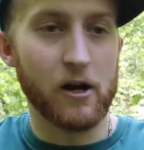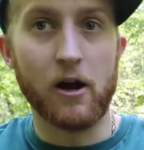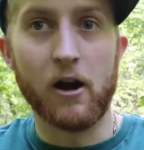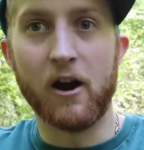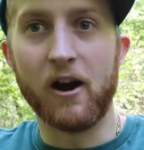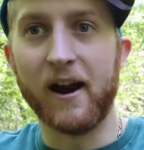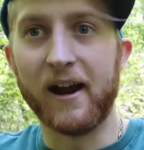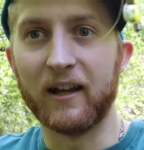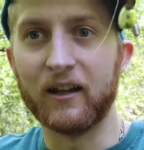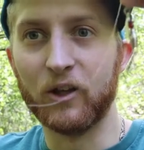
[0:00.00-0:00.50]

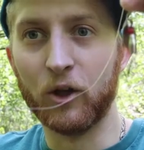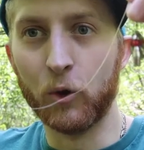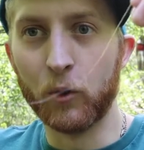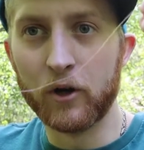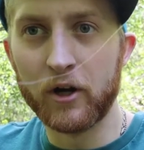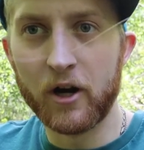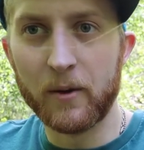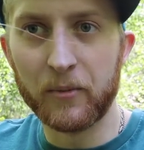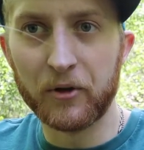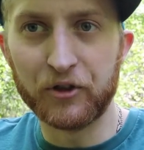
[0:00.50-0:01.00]
All right,
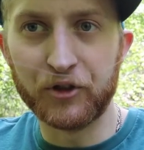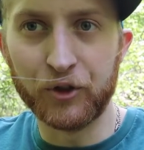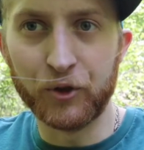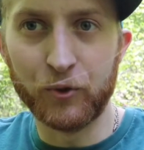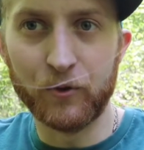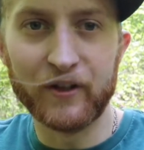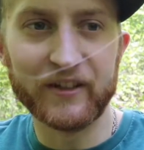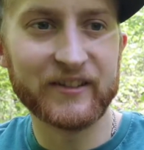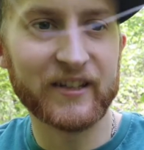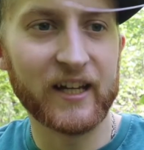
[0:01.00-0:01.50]
lure number
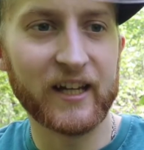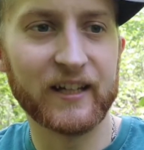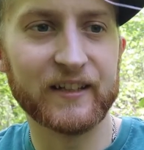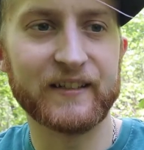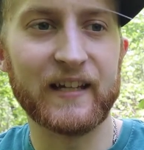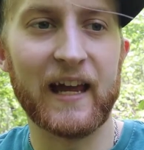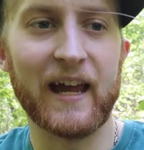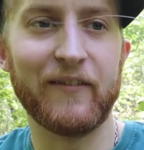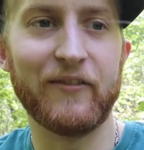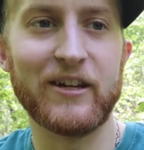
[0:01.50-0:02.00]
2. This thing
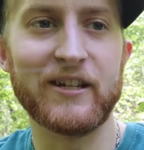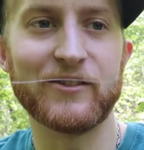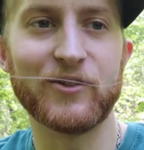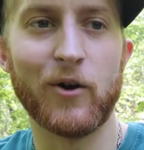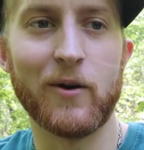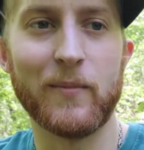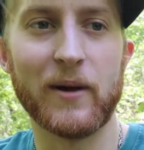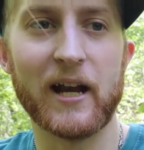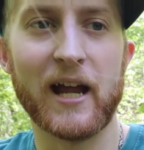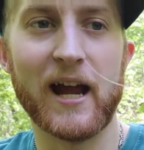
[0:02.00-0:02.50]
is heavy,
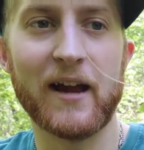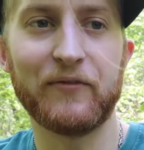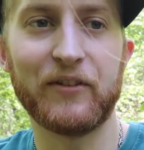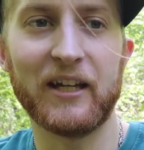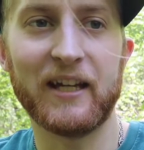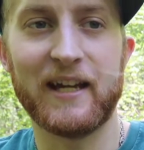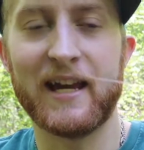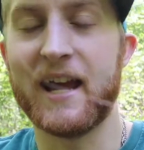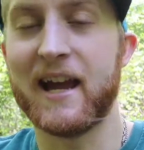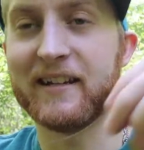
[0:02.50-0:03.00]
so I'm gonna have to
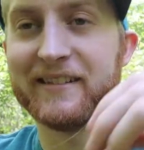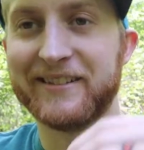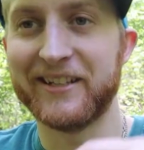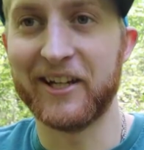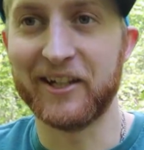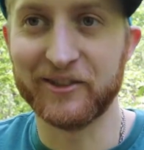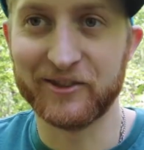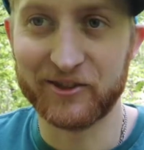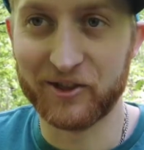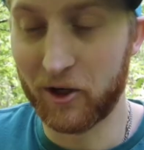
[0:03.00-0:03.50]
cast
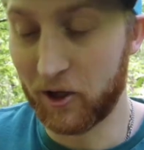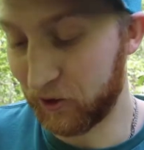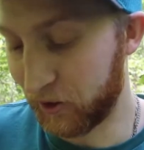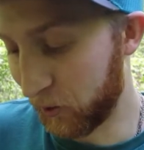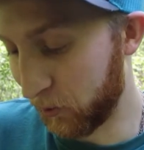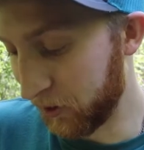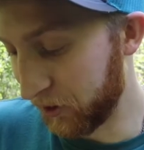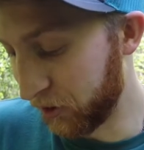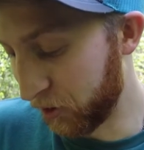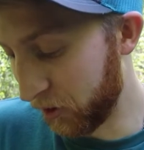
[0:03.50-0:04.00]
it and start
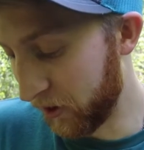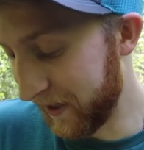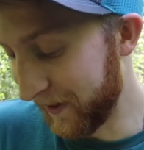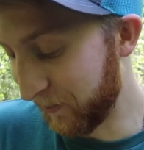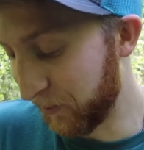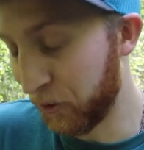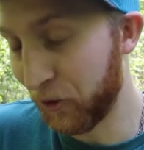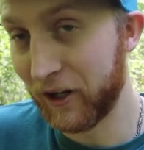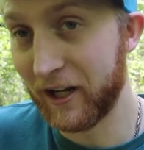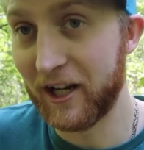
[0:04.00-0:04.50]
the retrieve
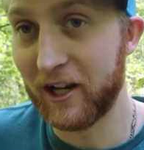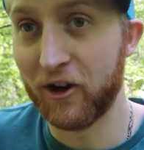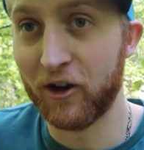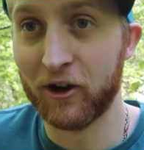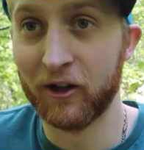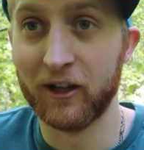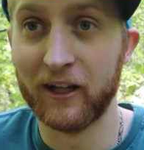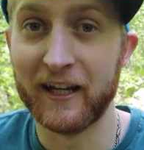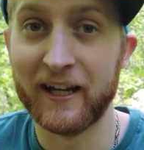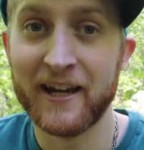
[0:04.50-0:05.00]
pretty
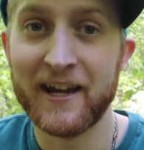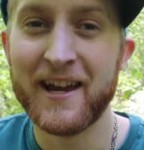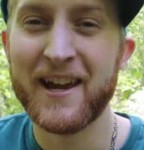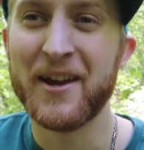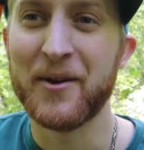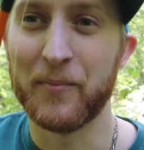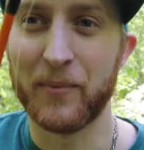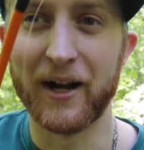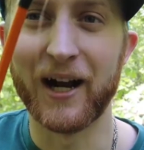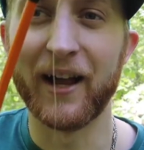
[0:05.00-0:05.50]
early,
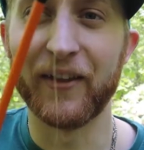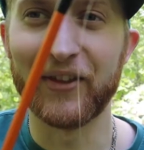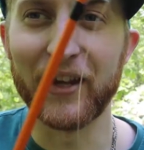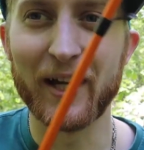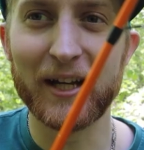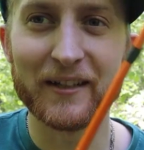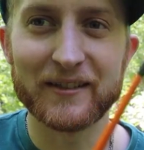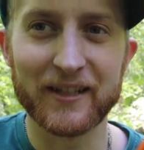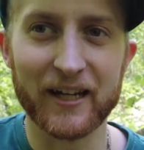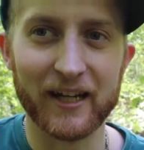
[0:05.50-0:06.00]
but I
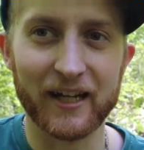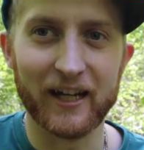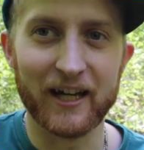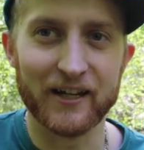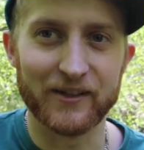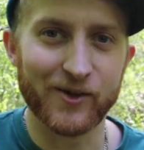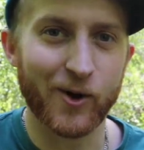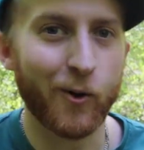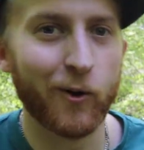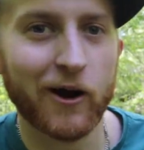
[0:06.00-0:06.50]
think it's gonna
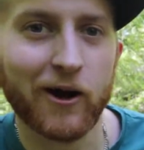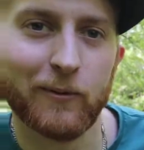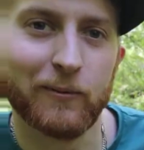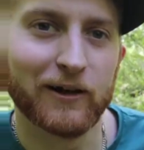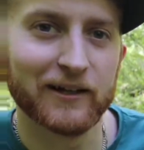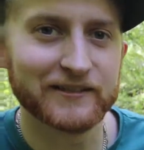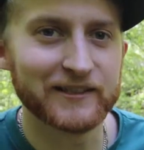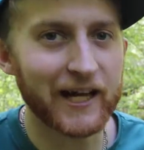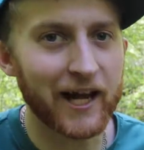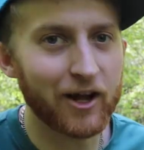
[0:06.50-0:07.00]
get tore up.
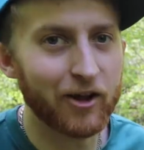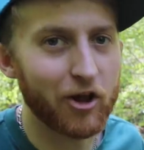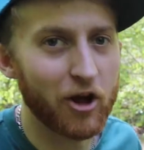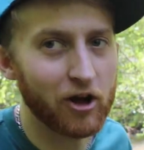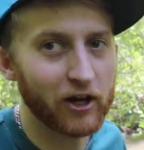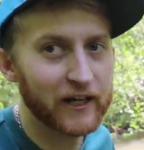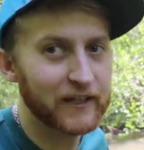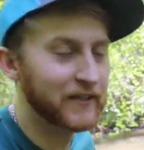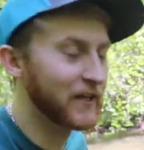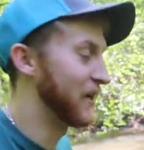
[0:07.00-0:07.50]
Let's see how long it